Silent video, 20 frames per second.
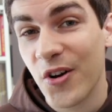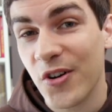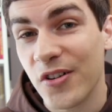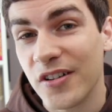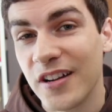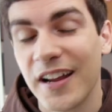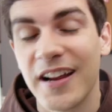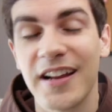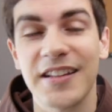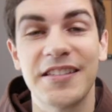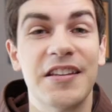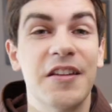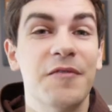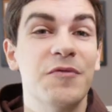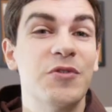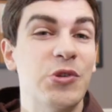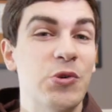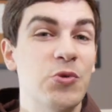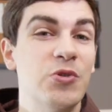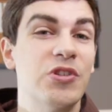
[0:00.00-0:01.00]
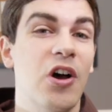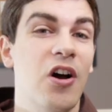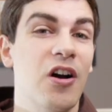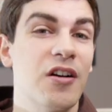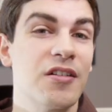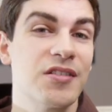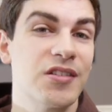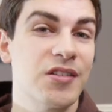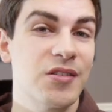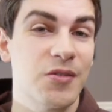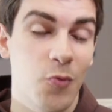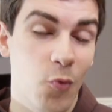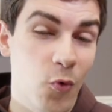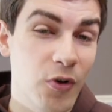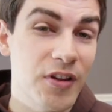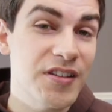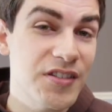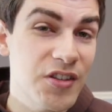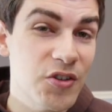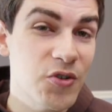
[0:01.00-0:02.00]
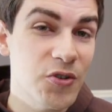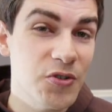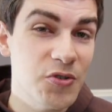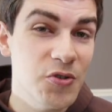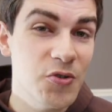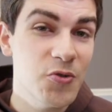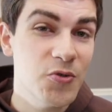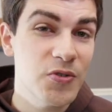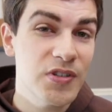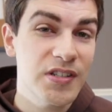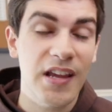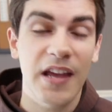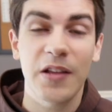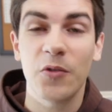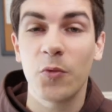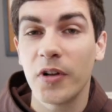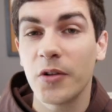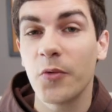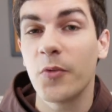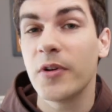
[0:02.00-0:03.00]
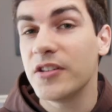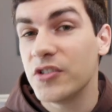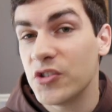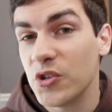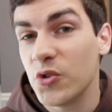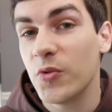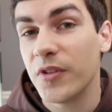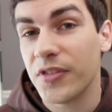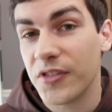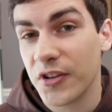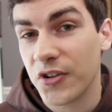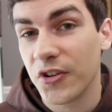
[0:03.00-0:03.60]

though. I got to give 2 talks, What is the Good News and What do we do with